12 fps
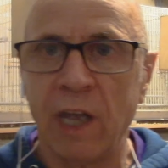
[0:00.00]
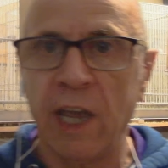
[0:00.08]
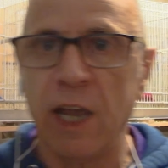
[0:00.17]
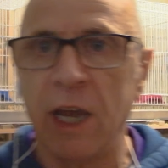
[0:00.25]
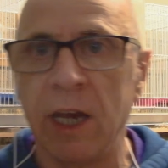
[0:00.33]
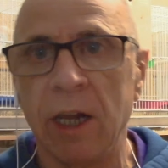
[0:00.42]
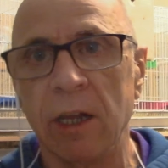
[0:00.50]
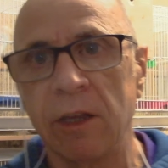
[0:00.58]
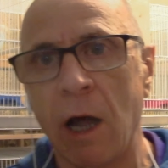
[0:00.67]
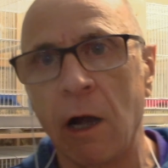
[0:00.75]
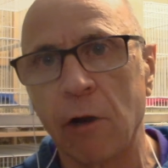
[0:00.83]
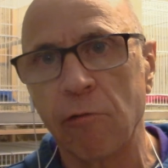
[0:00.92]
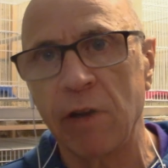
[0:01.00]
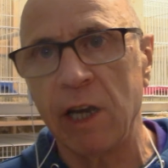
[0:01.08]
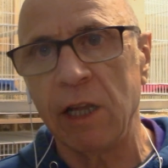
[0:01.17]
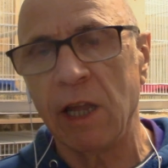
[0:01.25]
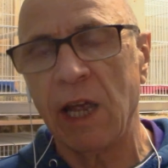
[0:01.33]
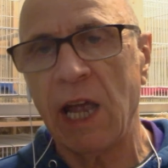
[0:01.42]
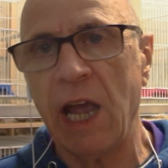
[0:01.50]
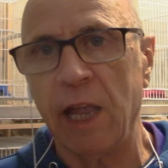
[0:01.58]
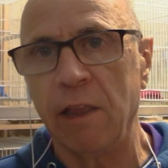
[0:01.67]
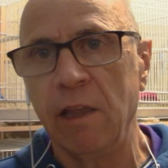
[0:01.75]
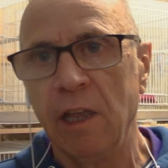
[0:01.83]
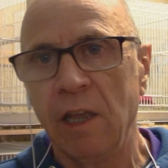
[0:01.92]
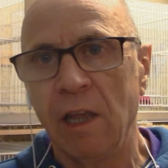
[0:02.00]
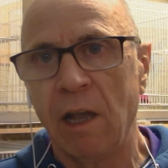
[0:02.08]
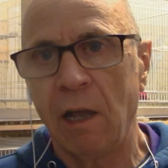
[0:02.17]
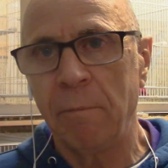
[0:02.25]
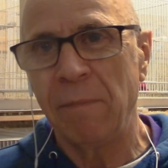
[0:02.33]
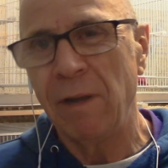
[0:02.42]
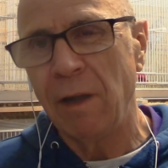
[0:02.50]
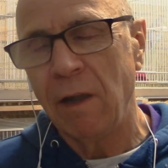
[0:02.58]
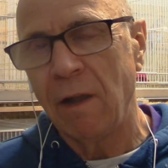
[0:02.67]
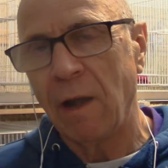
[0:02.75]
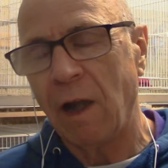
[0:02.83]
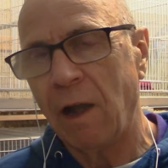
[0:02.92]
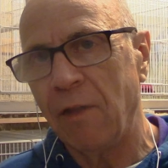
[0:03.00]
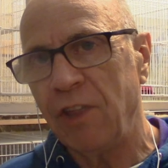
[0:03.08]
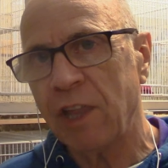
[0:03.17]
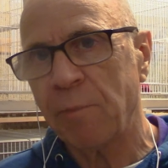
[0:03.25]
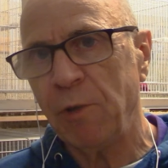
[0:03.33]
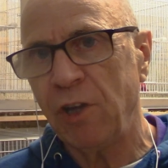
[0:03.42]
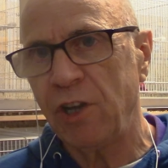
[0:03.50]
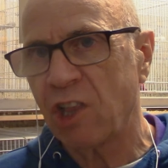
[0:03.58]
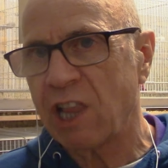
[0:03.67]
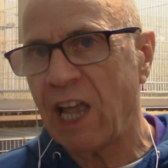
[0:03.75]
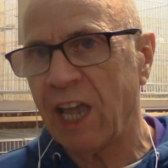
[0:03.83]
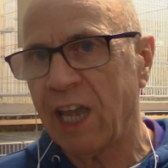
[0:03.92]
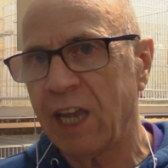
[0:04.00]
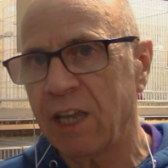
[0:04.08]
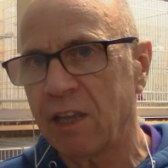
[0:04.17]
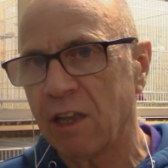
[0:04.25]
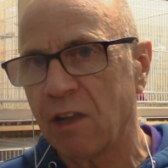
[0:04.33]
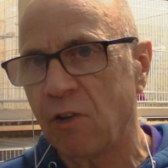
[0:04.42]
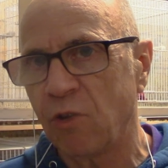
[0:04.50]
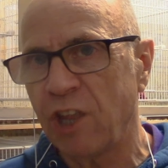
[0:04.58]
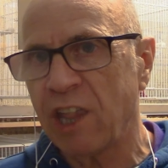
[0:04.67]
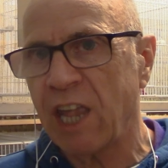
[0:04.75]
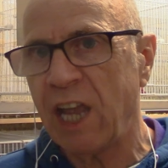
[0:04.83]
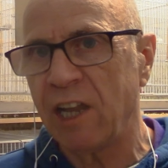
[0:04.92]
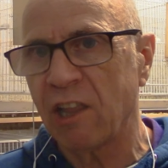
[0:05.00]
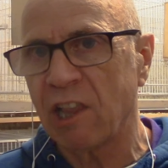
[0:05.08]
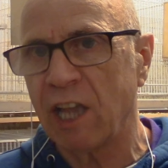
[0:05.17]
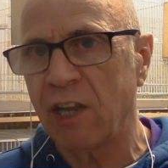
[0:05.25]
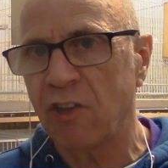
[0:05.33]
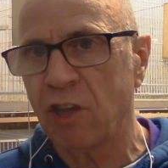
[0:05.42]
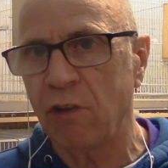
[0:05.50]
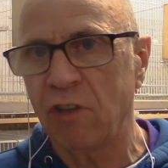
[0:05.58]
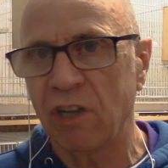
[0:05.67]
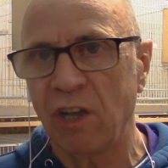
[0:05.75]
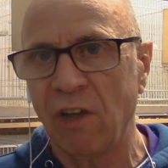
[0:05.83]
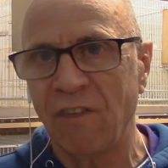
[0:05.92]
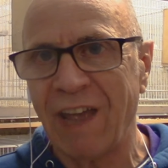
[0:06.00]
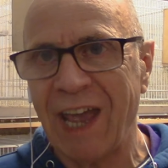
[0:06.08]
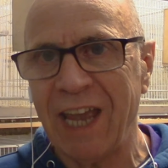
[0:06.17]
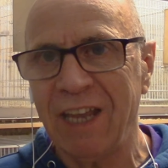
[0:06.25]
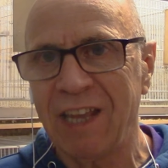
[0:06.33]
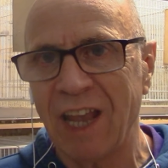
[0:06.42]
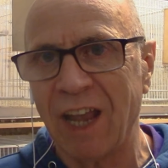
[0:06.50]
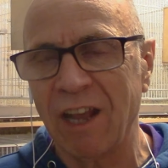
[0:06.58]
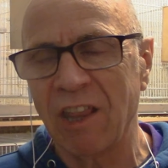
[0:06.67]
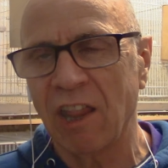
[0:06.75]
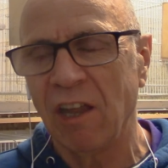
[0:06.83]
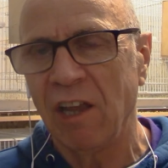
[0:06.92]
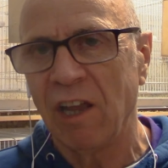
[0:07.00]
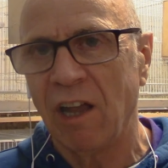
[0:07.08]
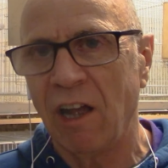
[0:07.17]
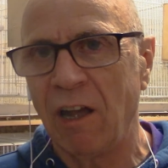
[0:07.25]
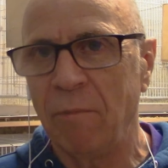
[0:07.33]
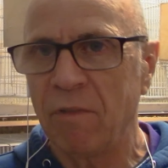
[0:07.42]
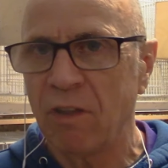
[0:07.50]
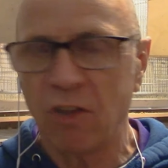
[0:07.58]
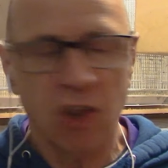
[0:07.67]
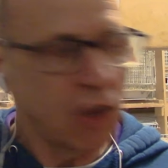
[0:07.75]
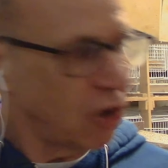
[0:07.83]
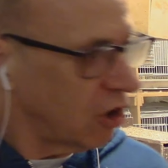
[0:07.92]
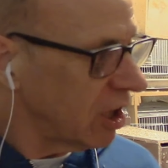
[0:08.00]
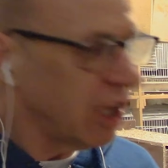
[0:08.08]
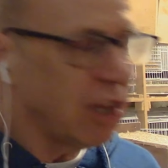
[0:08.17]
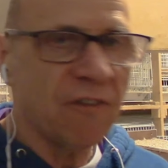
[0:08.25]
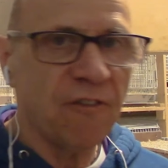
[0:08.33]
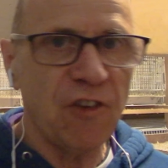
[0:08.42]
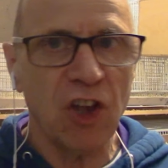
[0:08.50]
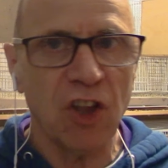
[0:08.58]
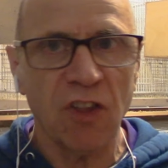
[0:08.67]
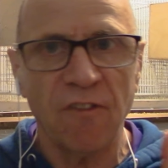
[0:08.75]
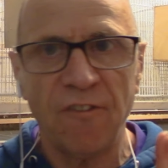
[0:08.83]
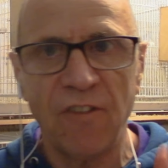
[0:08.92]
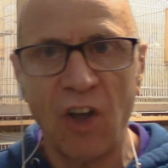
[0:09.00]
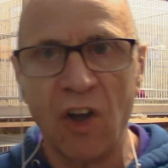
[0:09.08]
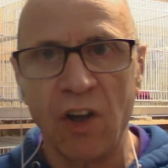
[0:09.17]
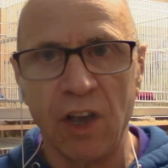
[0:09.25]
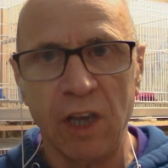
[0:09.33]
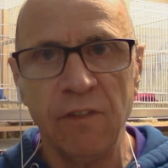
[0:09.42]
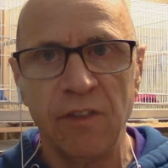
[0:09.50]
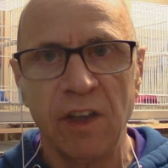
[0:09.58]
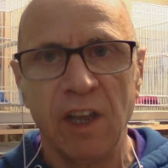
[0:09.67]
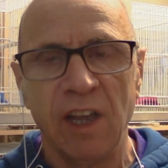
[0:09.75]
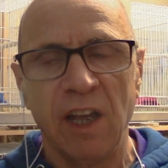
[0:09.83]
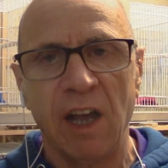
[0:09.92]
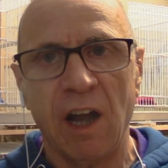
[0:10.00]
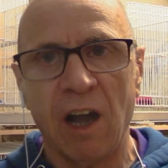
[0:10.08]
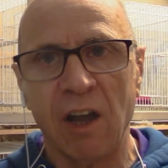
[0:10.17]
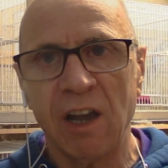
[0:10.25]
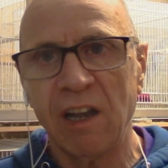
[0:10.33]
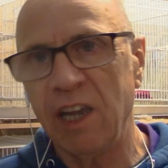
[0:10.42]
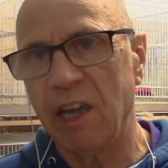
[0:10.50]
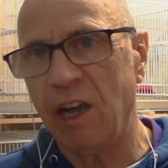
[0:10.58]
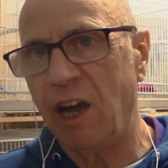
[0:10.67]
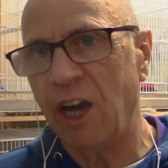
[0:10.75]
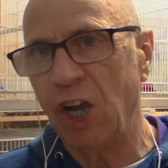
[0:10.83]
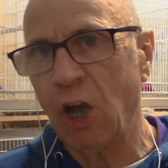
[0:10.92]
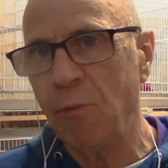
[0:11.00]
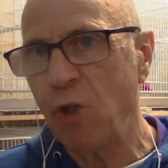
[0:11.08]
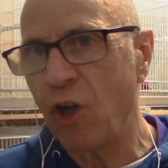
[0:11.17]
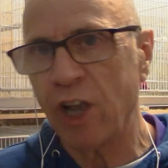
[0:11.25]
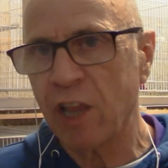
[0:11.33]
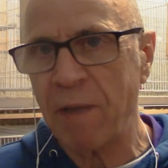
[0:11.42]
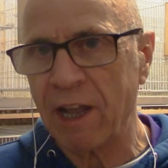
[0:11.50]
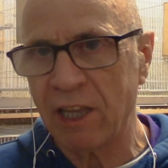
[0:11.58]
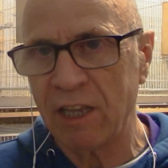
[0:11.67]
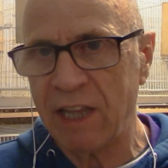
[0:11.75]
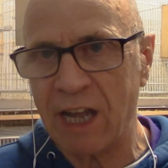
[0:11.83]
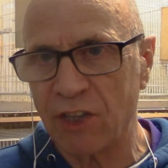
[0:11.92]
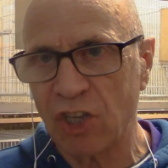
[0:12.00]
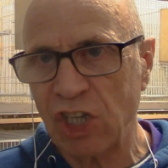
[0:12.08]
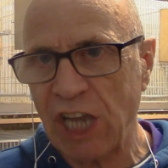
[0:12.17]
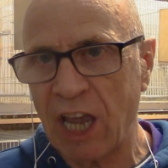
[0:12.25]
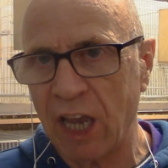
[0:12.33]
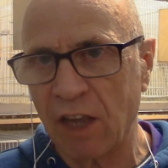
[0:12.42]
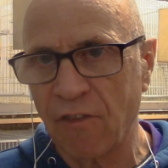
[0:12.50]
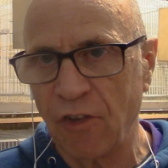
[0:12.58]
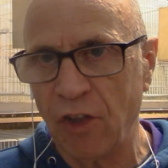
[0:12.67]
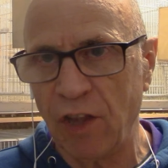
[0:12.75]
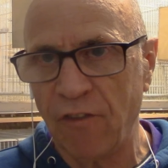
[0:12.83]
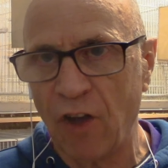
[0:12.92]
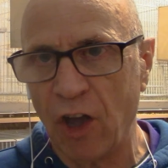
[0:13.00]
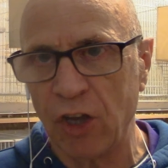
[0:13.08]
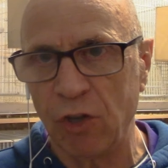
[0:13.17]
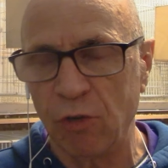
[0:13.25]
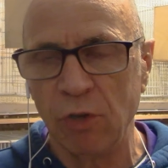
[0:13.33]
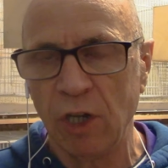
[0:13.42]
a dark green hen. This bird has laid, or this hen has laid, a total of 8 eggs. Certainly the first 5 are clear, and I'm not expecting that to change for the final